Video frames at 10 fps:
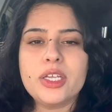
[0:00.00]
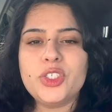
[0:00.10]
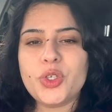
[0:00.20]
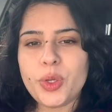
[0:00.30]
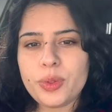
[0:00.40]

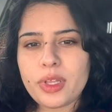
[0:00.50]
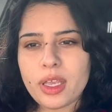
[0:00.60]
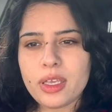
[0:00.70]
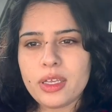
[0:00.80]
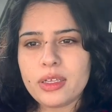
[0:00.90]
Do you
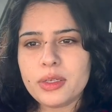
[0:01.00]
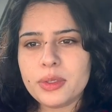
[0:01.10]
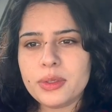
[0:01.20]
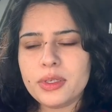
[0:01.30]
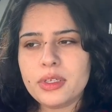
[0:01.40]
think
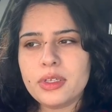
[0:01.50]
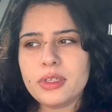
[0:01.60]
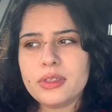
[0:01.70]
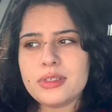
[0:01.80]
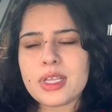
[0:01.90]

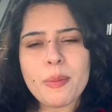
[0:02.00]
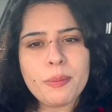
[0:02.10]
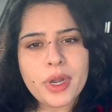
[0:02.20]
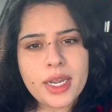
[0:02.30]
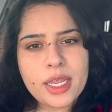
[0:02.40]

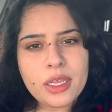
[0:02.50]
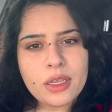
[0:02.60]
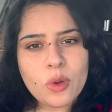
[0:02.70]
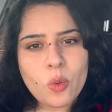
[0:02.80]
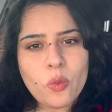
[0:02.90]

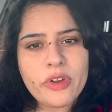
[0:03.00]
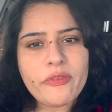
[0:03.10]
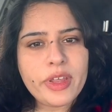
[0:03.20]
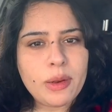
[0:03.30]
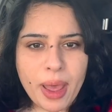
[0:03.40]
somebody will
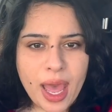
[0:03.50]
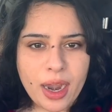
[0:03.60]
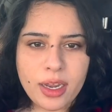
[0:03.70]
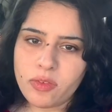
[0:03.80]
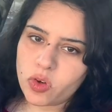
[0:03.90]
feel
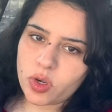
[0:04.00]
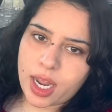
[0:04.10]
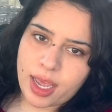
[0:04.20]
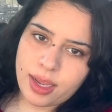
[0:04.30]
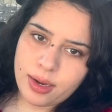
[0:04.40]
bad if you
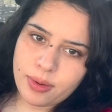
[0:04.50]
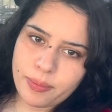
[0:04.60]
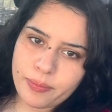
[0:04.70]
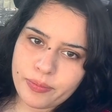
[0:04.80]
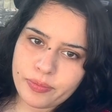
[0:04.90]
die?
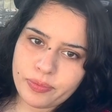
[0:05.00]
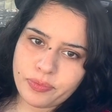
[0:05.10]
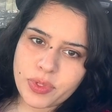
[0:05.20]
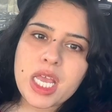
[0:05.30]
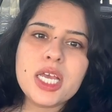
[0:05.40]

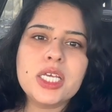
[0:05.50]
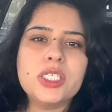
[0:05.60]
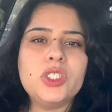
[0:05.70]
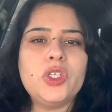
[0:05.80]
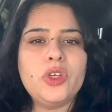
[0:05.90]

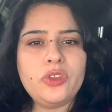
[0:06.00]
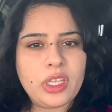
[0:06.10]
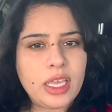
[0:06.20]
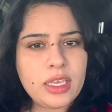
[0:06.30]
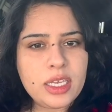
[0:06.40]
Do you
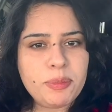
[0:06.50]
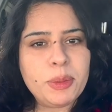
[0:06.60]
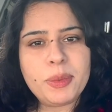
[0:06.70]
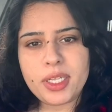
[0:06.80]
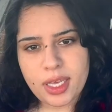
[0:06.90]
think
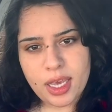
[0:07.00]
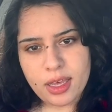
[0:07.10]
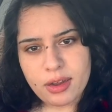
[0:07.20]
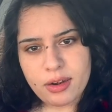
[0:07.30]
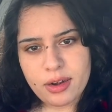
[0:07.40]
people
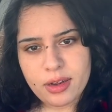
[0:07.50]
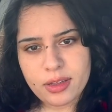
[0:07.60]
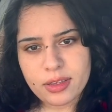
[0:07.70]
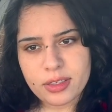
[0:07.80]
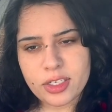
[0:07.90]
care
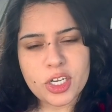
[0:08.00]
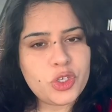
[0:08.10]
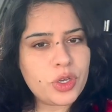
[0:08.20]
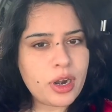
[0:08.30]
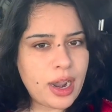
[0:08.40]

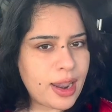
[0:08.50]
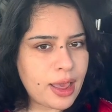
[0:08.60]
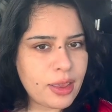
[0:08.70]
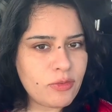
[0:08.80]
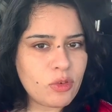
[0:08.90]
that you are
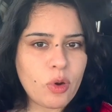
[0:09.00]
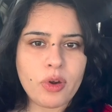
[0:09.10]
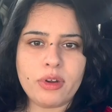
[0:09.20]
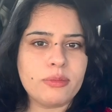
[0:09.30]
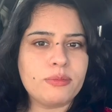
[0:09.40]
alive,
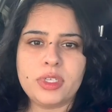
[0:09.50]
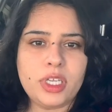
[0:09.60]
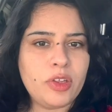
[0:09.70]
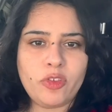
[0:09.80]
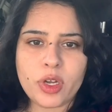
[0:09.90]
or
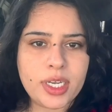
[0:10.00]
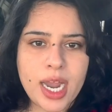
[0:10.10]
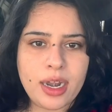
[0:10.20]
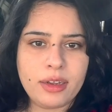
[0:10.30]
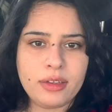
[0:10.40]
if you're
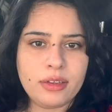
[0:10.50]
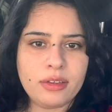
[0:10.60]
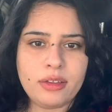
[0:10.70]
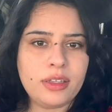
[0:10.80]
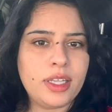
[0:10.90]
dead,
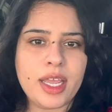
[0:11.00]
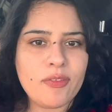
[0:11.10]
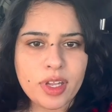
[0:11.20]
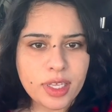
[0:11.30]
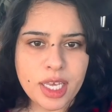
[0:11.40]
they
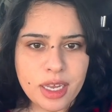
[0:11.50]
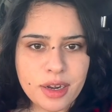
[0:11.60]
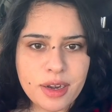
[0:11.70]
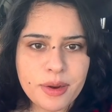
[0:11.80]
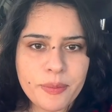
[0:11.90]
will
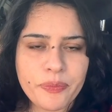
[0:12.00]
care?